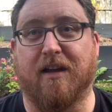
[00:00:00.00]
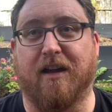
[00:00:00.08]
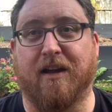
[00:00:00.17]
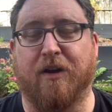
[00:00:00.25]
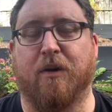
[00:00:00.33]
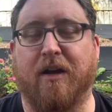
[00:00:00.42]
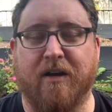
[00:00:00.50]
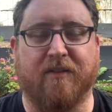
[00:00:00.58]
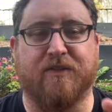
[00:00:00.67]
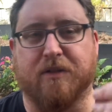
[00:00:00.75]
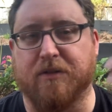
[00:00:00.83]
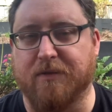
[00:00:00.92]
I know I've
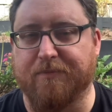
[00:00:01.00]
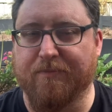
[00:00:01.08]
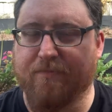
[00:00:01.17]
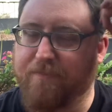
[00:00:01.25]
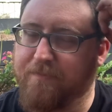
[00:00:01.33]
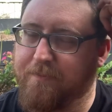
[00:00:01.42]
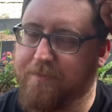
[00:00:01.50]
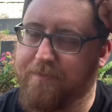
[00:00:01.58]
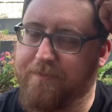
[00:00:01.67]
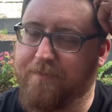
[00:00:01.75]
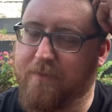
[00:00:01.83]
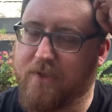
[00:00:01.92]
told a
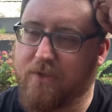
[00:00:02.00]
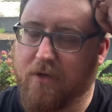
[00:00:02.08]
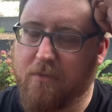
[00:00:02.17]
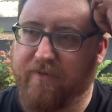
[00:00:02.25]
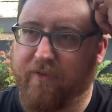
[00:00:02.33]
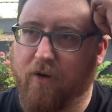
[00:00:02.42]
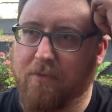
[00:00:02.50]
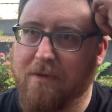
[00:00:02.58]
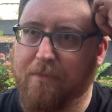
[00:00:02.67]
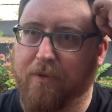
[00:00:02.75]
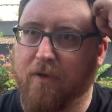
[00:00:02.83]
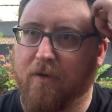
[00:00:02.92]
story before on my
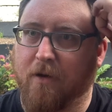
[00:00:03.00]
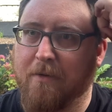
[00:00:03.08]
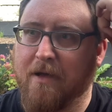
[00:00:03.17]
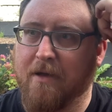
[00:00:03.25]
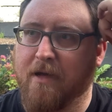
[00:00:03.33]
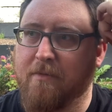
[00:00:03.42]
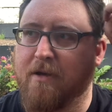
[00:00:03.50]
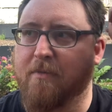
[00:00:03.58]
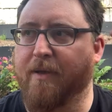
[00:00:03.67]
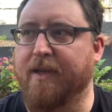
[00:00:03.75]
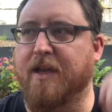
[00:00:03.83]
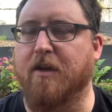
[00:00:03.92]
blog about
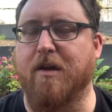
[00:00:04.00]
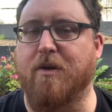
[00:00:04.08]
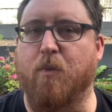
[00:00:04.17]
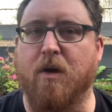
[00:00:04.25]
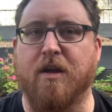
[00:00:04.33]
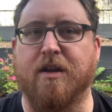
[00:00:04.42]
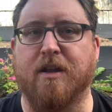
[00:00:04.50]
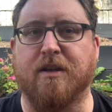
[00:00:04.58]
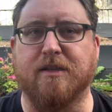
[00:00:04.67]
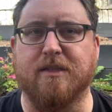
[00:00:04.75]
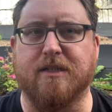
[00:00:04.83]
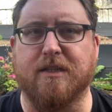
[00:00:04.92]
being in grade 1
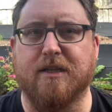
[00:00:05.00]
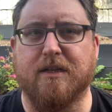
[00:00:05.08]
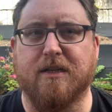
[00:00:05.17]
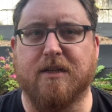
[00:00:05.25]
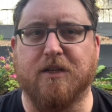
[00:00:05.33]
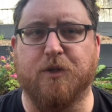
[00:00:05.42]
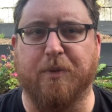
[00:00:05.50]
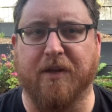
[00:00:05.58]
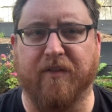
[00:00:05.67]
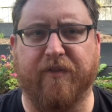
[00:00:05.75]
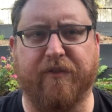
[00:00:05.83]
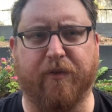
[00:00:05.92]
and just
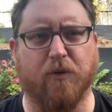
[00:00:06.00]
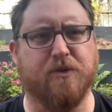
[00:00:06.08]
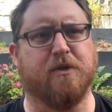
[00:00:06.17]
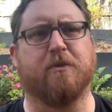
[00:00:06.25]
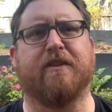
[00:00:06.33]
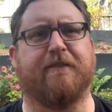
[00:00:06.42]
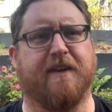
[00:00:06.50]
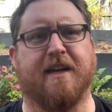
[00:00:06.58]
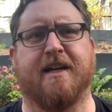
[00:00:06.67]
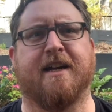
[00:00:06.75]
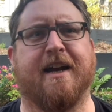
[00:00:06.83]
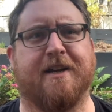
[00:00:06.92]
being frozen with the
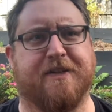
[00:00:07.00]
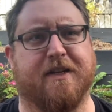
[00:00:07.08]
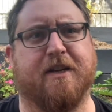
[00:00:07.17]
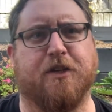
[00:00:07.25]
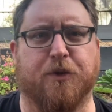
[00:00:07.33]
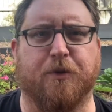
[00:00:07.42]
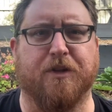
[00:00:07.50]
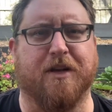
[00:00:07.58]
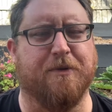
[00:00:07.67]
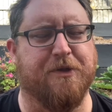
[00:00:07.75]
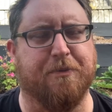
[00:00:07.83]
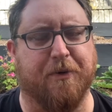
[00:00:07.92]
outside a door that I
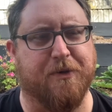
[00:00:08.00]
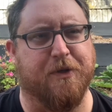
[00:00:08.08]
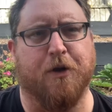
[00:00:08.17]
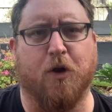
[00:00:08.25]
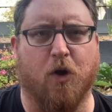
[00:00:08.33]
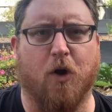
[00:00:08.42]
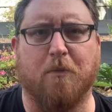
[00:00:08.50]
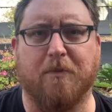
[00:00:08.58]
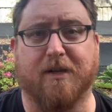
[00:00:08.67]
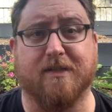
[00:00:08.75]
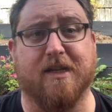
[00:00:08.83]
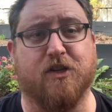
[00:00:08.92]
was supposed to knock on
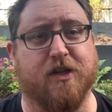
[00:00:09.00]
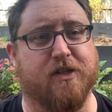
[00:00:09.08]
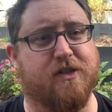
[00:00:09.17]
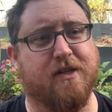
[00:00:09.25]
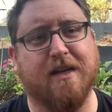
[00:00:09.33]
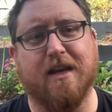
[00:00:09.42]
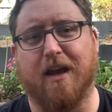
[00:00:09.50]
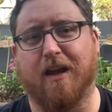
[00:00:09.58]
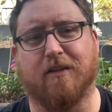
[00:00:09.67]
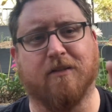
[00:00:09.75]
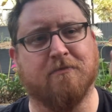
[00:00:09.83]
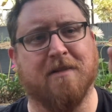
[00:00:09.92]
because I
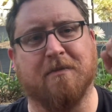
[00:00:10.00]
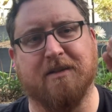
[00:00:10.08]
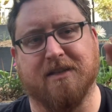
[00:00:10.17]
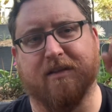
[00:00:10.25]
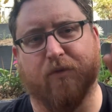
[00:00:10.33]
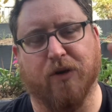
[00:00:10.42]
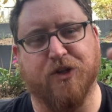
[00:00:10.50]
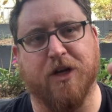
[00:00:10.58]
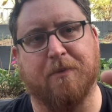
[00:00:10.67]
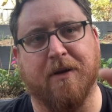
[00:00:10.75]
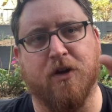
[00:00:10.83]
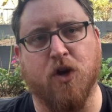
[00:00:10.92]
just couldn't make myself reach
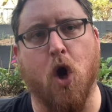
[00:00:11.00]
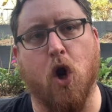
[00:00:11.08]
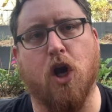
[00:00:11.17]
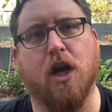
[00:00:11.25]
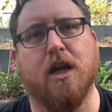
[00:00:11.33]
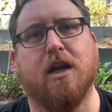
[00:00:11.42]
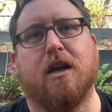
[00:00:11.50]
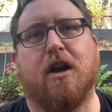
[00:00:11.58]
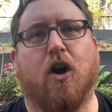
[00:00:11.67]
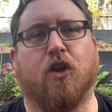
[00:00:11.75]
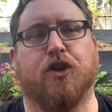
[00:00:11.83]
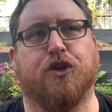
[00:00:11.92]
up and knock
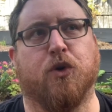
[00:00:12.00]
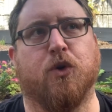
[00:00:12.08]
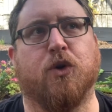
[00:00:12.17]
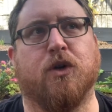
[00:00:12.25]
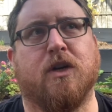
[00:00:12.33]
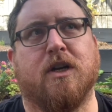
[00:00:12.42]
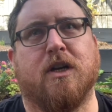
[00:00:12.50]
on the door.